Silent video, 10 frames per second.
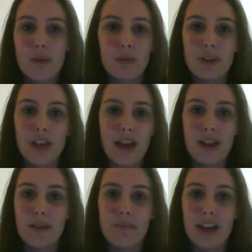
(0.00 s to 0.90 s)
but they're
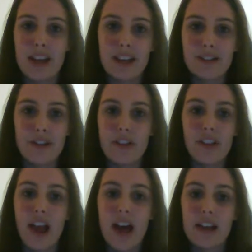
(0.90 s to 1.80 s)
in my ears
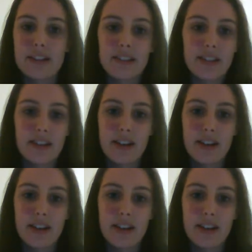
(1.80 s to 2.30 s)
nonetheless.